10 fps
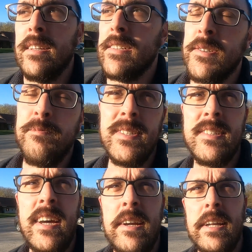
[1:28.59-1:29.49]
there's
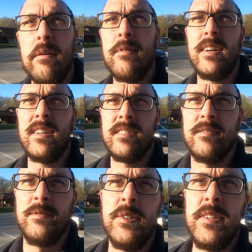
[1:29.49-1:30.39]
something that I never
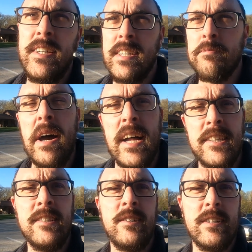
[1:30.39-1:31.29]
really
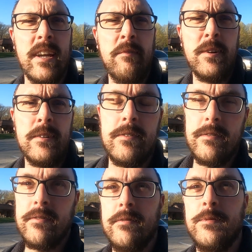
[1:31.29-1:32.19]
imagined or never
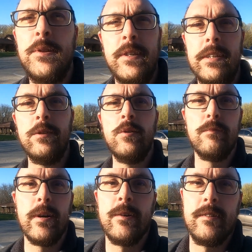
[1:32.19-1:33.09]
really knew
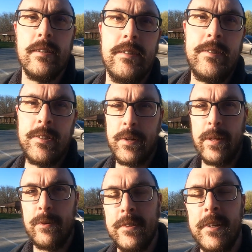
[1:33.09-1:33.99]
about until
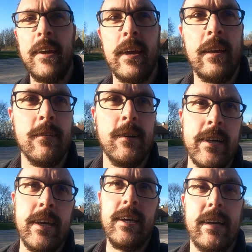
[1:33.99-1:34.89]
I was taking a
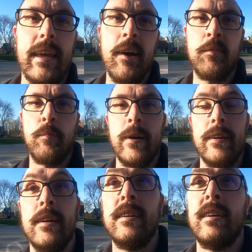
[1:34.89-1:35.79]
look. Guess what?
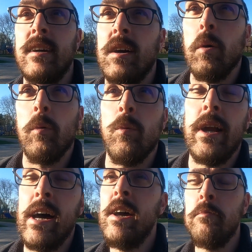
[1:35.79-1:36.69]

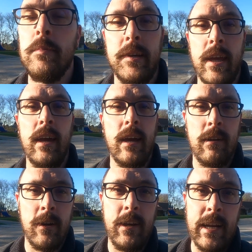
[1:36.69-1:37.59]
What I am looking
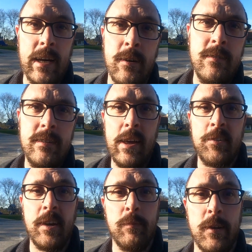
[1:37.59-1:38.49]
at right now
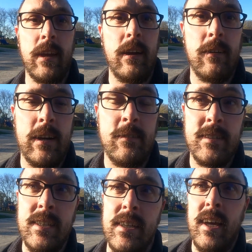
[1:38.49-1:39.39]
as I'm looking around